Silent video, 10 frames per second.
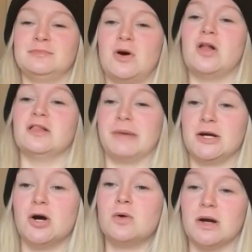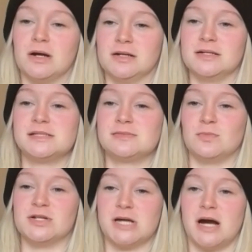all of my coworkers
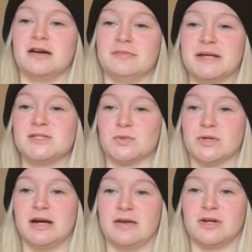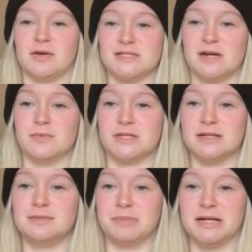were tired of my story after I was done with
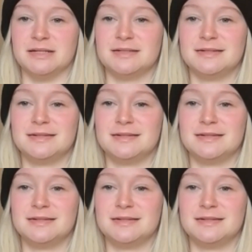it, but